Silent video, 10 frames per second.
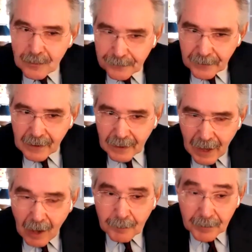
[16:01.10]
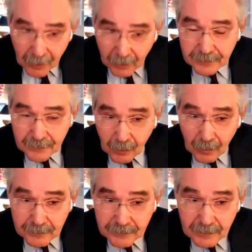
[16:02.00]
you figured it out. Because, of
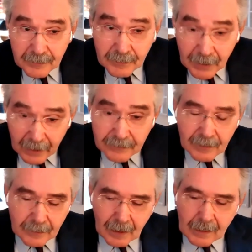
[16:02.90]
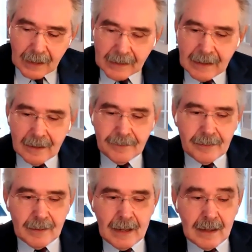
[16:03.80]
course, in case, in the unlikely
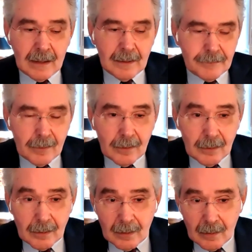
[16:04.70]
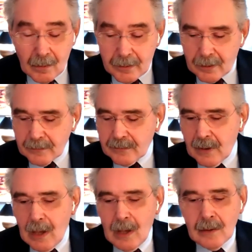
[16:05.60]
event that any of your audience
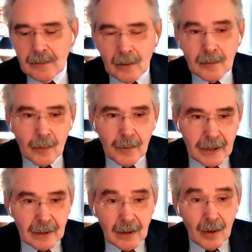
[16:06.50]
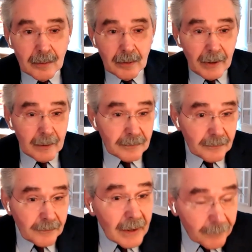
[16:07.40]
don't already know, Narain
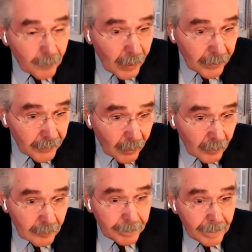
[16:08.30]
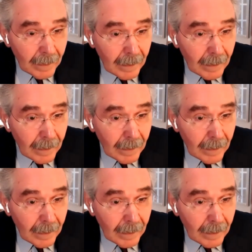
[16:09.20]
was a very well-known